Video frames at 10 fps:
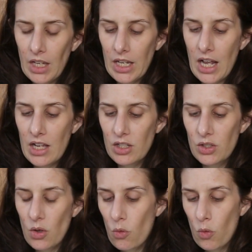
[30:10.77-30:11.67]
It
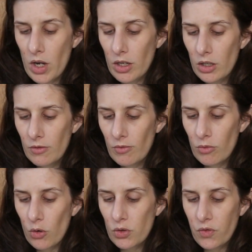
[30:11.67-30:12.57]
has water,
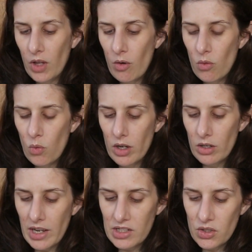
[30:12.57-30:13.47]
rose flower
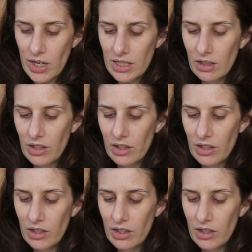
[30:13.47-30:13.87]
water extract,